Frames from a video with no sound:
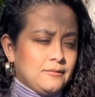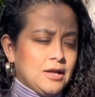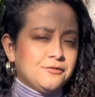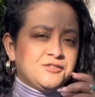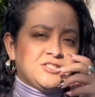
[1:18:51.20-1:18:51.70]

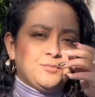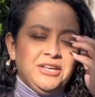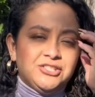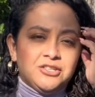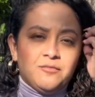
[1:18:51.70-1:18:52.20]
of
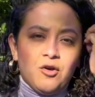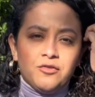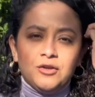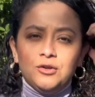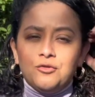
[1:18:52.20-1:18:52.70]
speech of
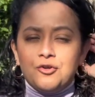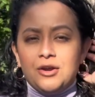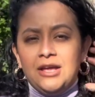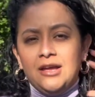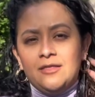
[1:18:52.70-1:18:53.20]
Martin Luther
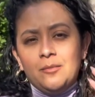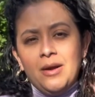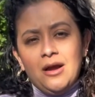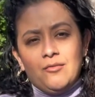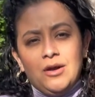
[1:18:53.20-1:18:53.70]
King in the
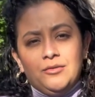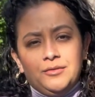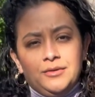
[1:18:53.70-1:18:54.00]
background.